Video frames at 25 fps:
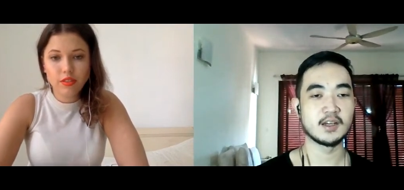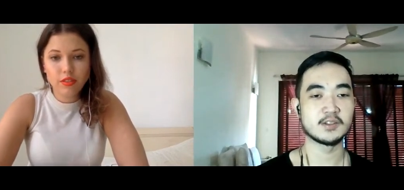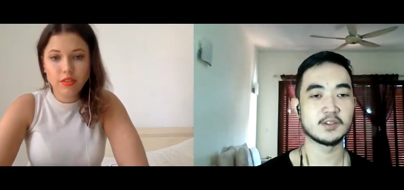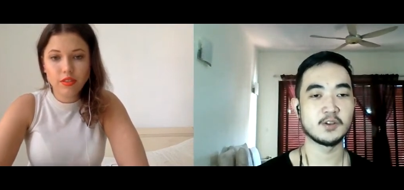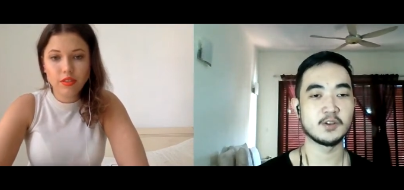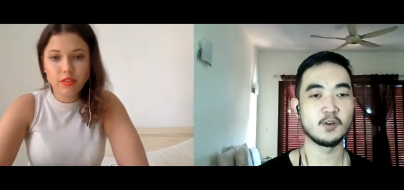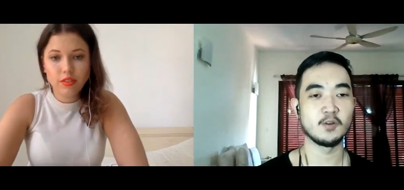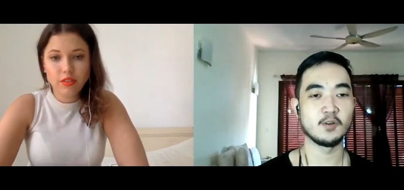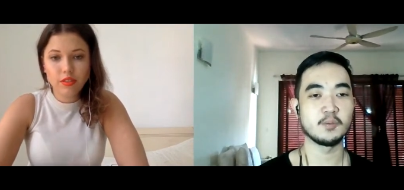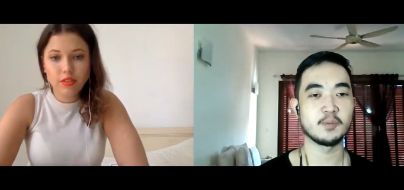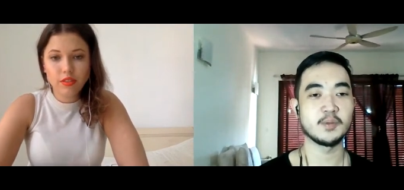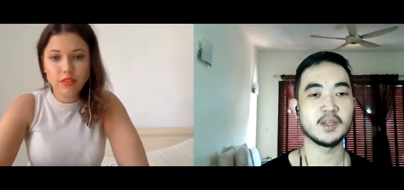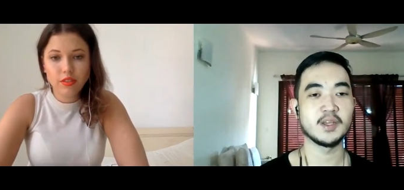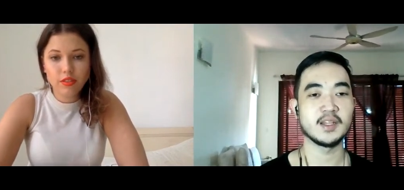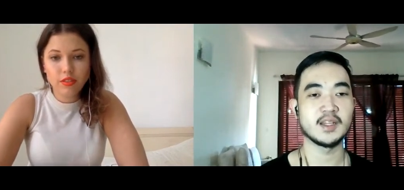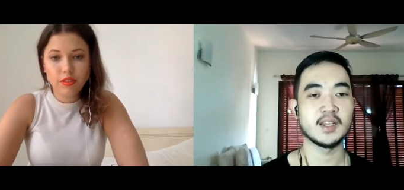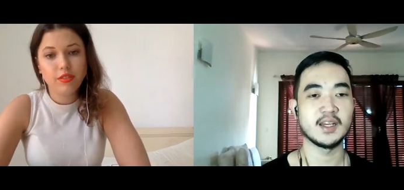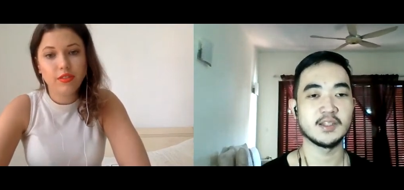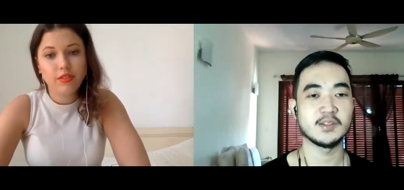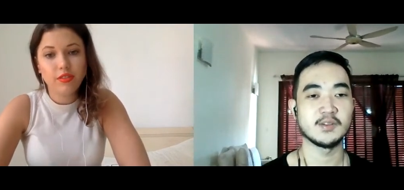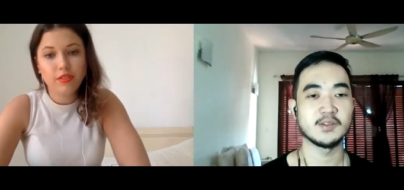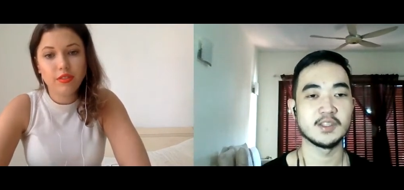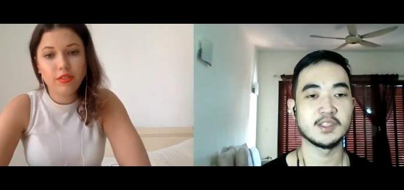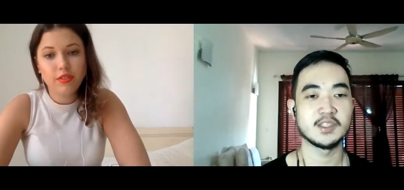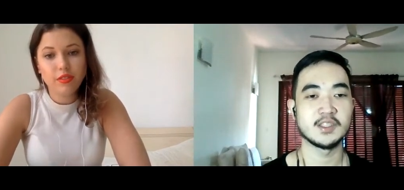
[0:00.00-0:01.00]
Speaker 1: told me
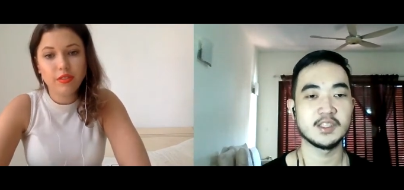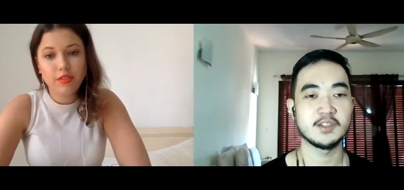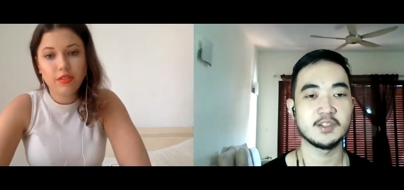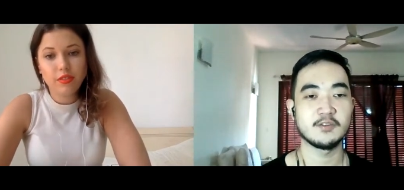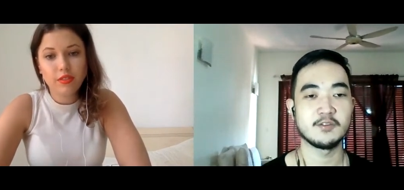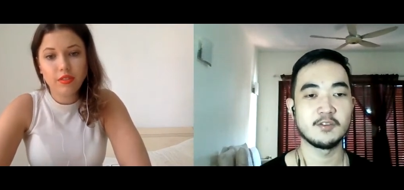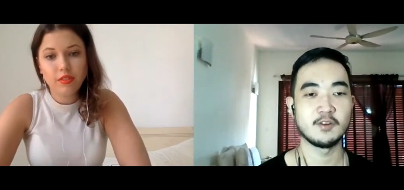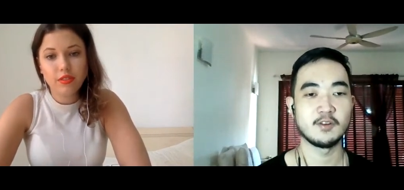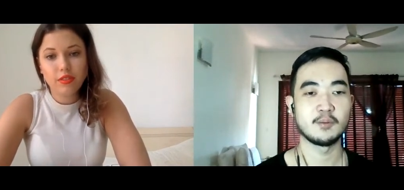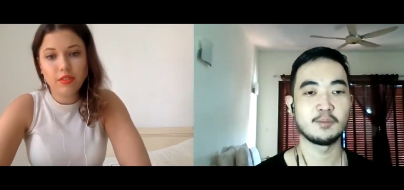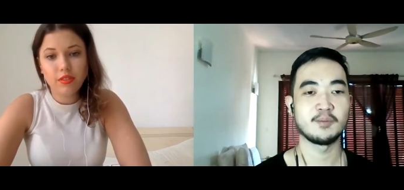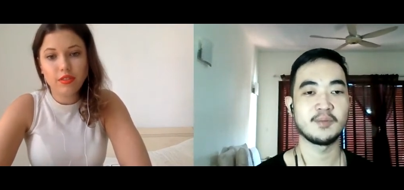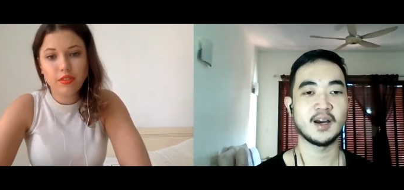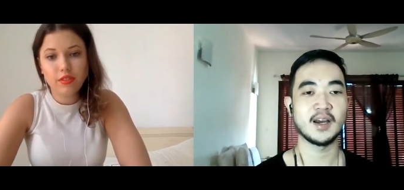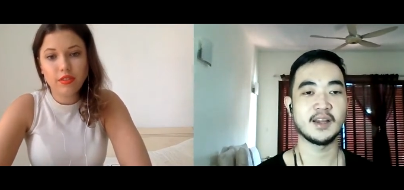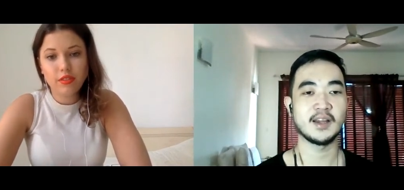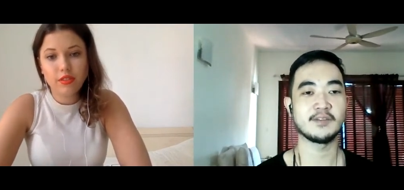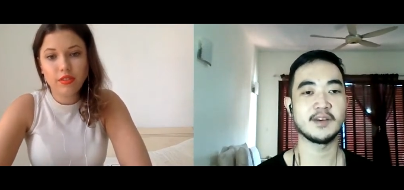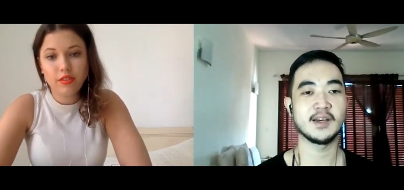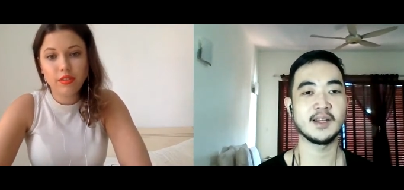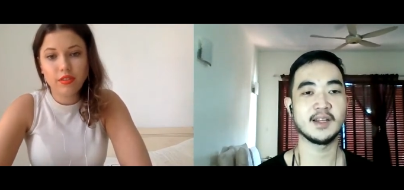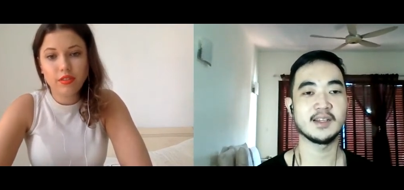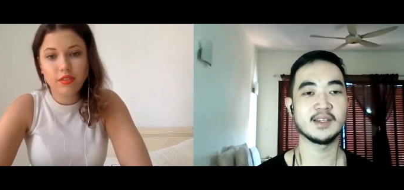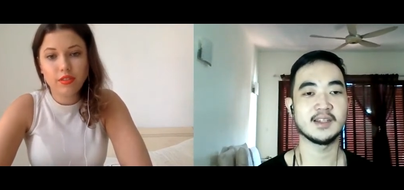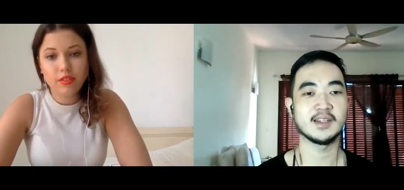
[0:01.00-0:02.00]
that you achieved for Mind
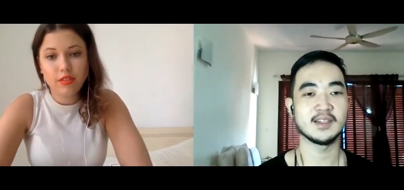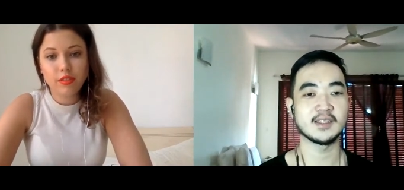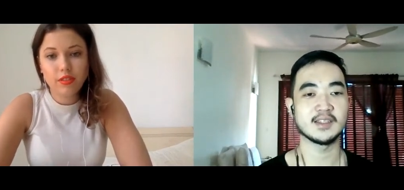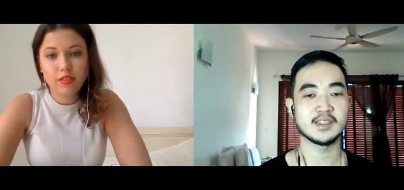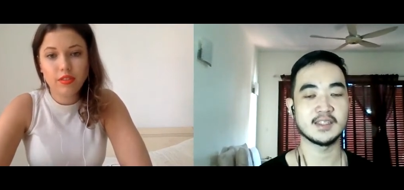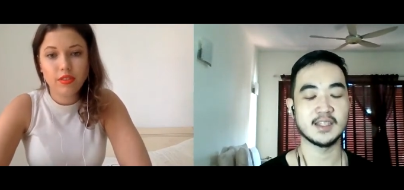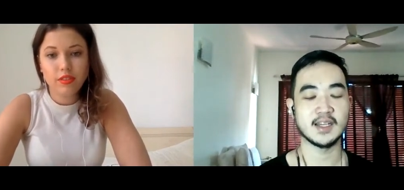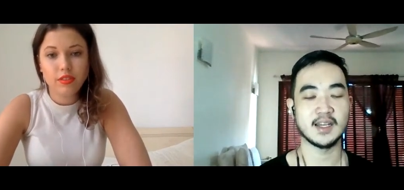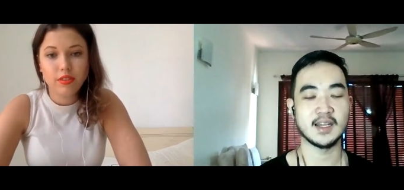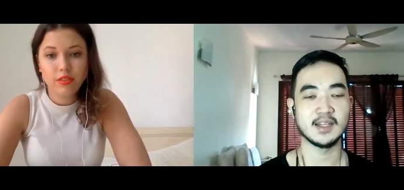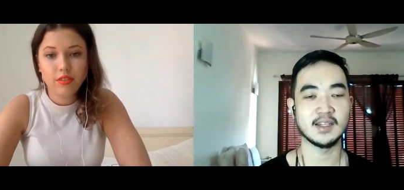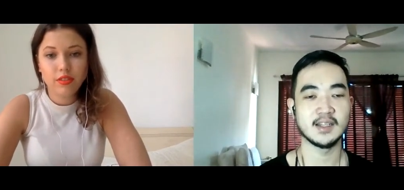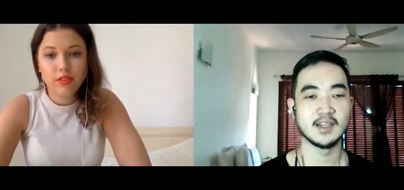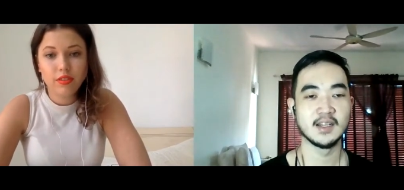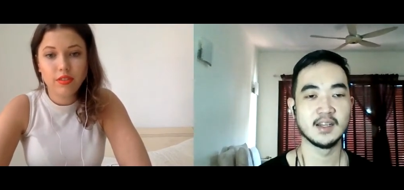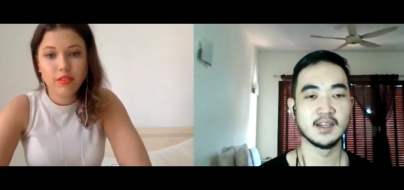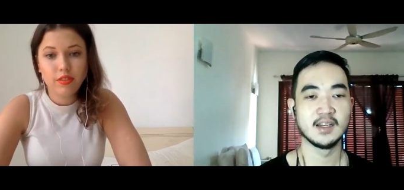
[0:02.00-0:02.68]
Valley is that